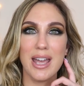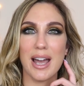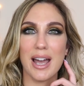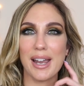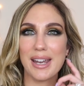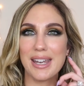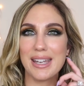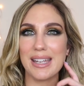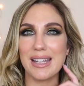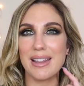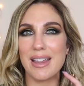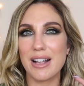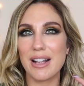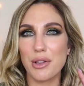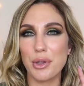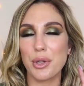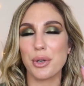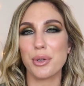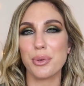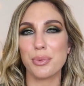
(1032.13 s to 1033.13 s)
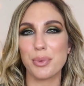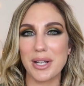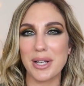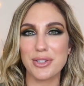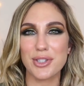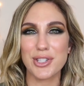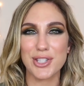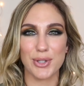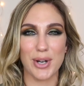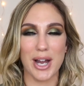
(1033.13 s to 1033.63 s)
I can get like a little
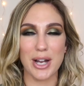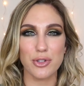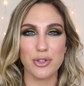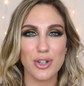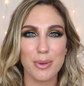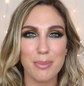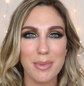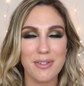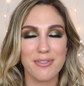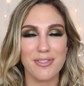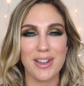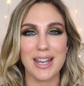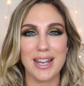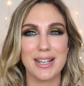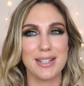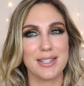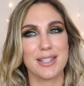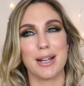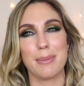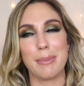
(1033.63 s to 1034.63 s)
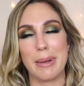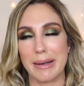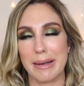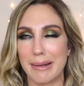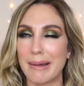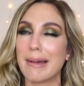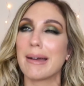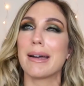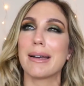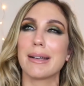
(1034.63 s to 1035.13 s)
red scratch on my face, and I'm like,
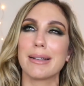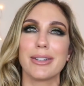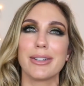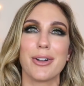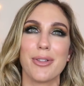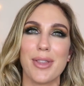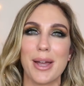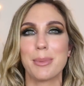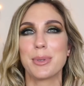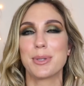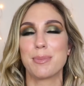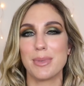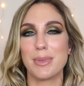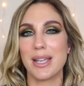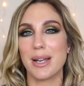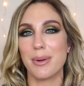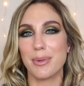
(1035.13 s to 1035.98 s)
ah, you know, that was me.